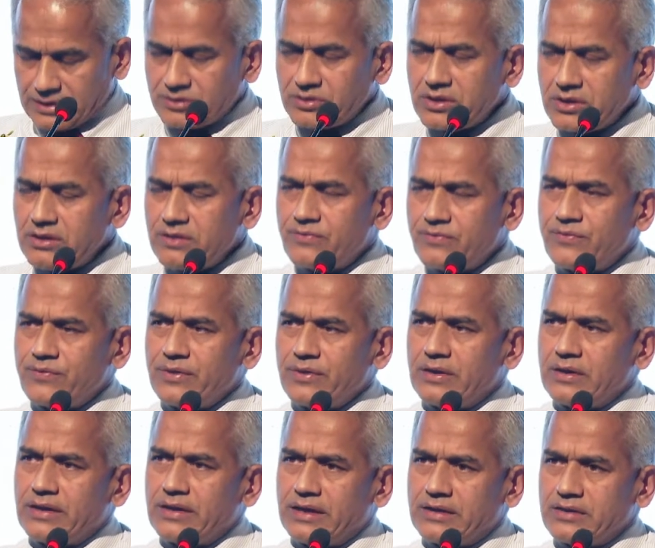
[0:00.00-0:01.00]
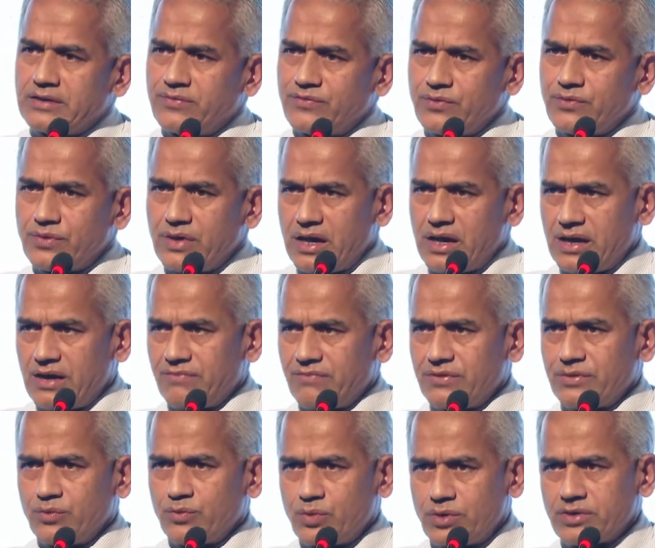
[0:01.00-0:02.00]
really feel that if you have
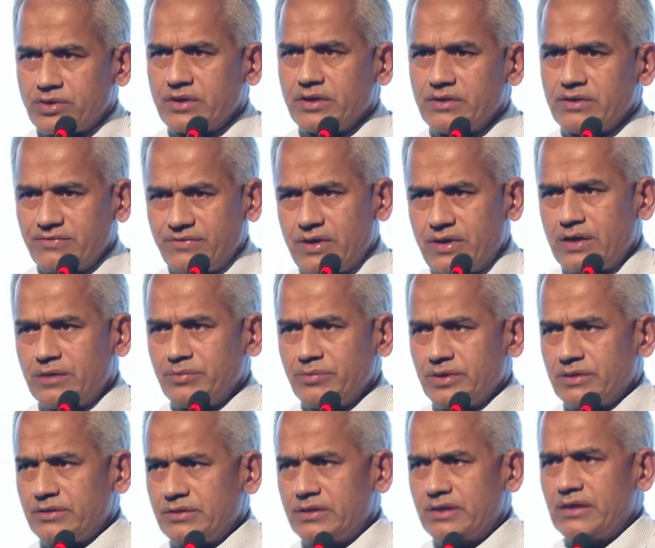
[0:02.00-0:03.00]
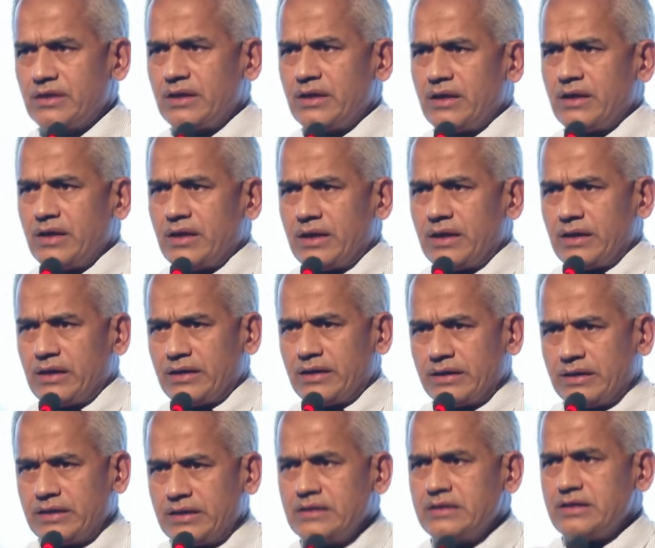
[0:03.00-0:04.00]
a working environment
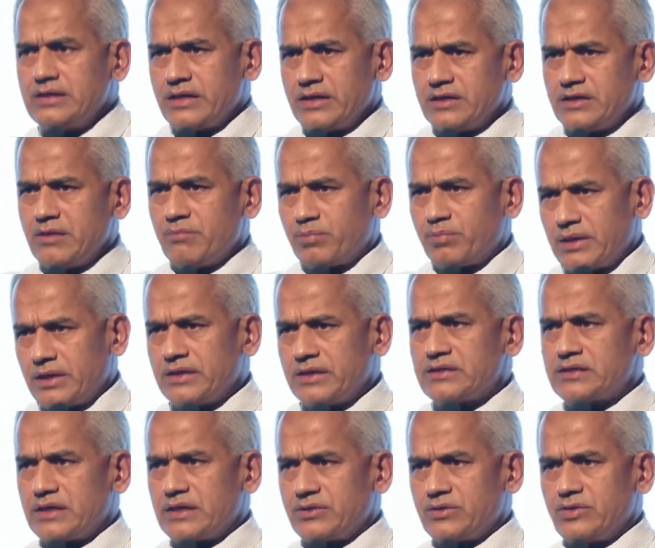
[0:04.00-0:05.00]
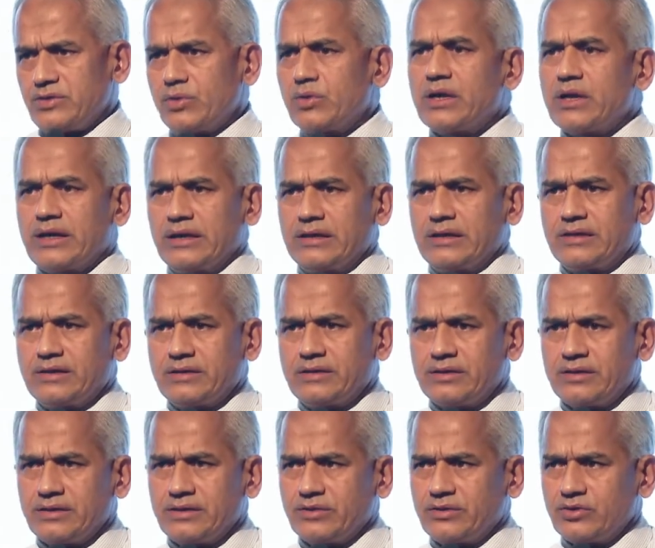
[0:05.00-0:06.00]
in a place that you like,
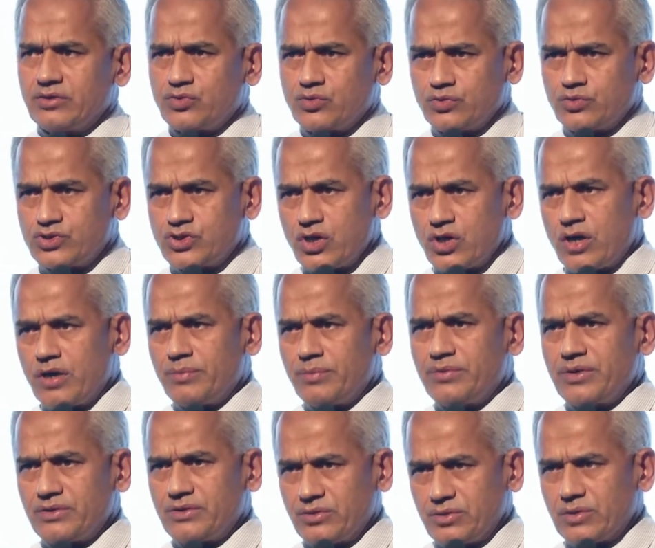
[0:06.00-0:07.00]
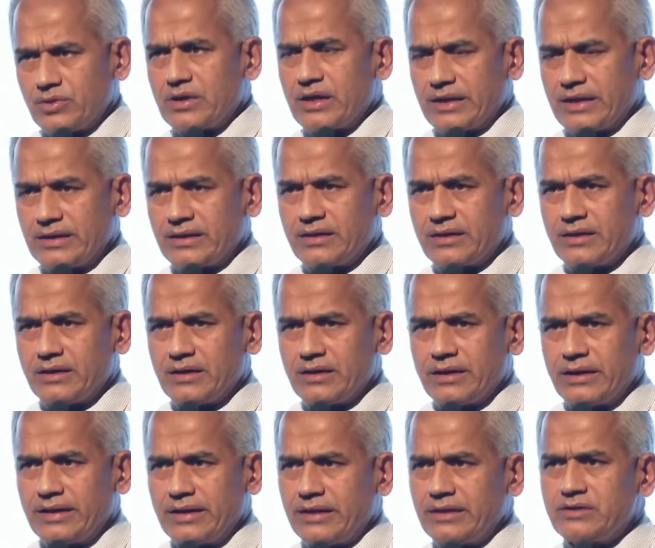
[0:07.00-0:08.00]
the job that you like,
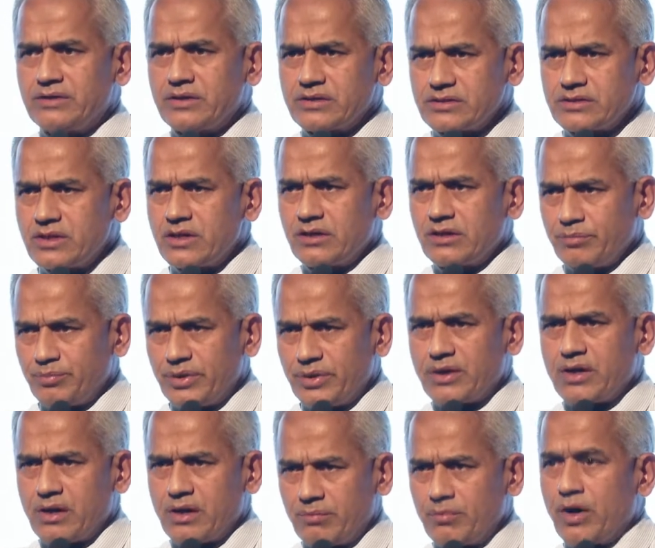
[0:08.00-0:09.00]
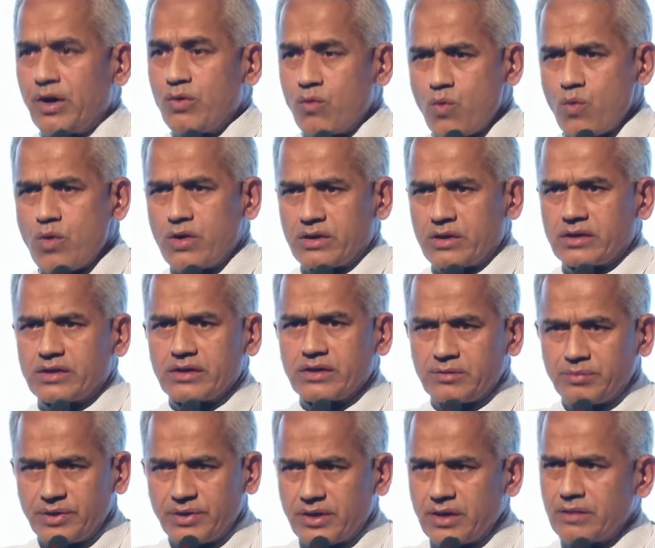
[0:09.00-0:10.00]
it does not become a work.
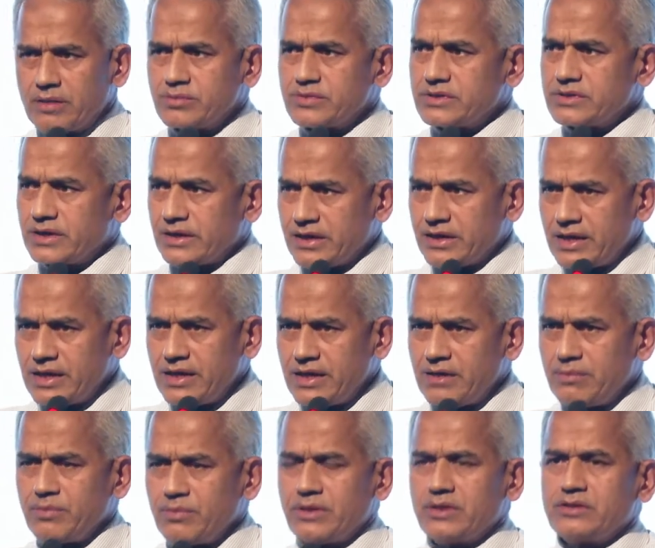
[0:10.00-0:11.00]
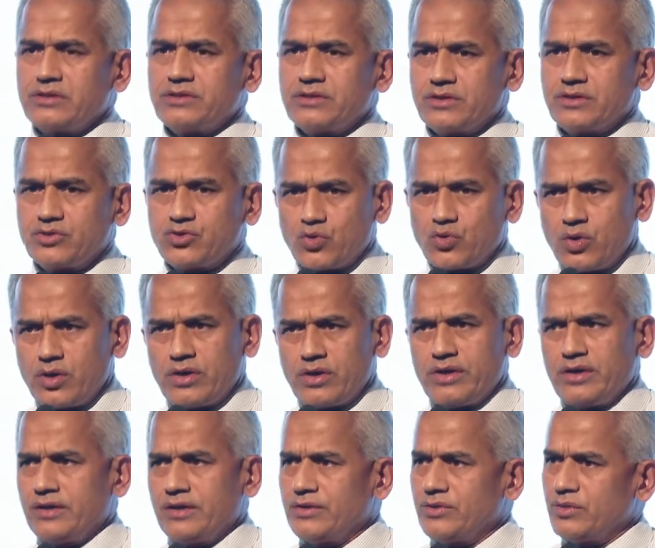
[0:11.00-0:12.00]
It becomes a game, it's a
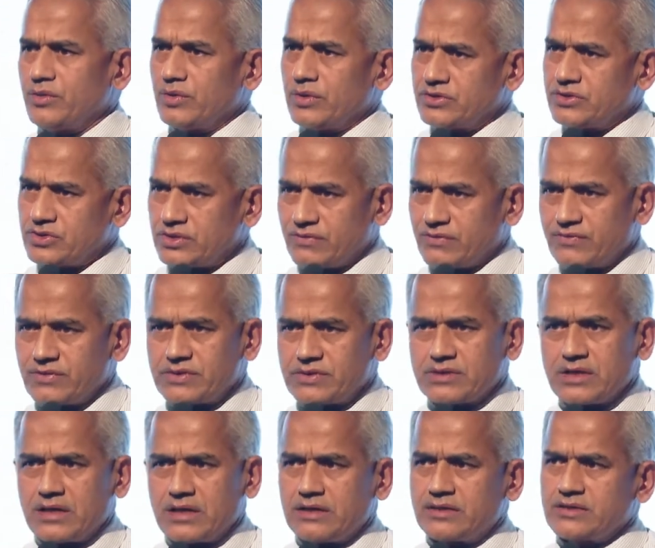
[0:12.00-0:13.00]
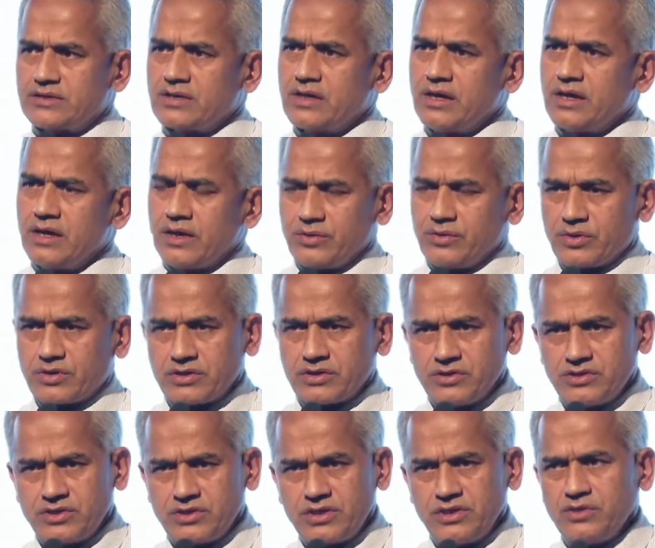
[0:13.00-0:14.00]
joy, you achieve results, you
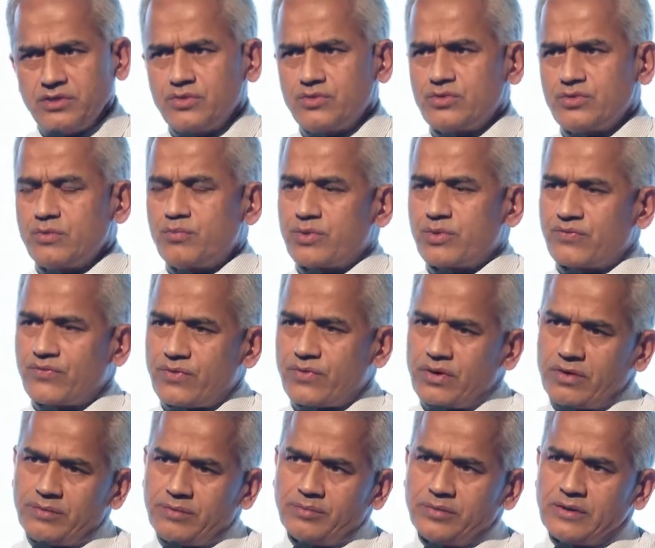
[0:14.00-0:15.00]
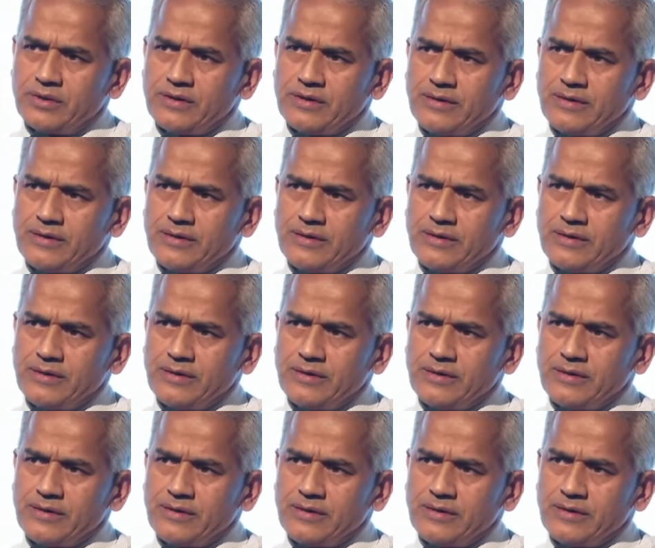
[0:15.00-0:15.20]
continue to perform.